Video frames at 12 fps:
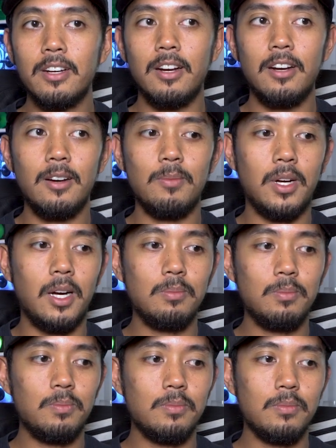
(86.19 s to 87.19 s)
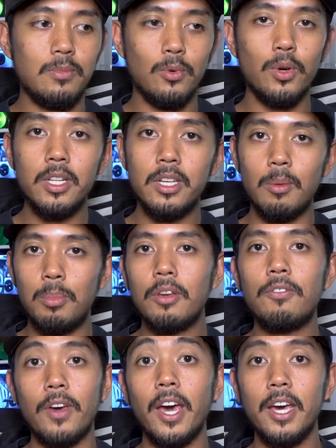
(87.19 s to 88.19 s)
I'm really a big
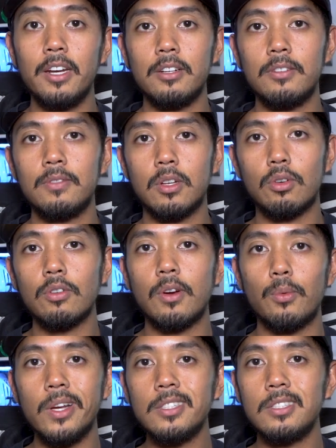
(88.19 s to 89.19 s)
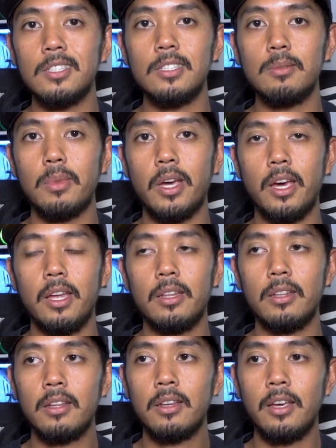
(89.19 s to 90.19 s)
fan of the Corvette race team
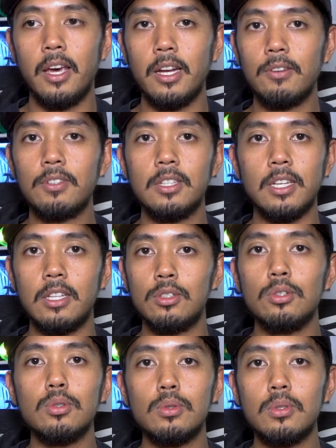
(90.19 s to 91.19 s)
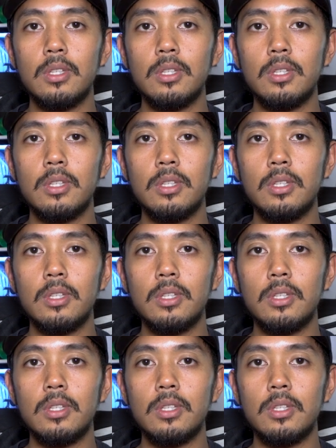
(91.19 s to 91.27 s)
and everything they do.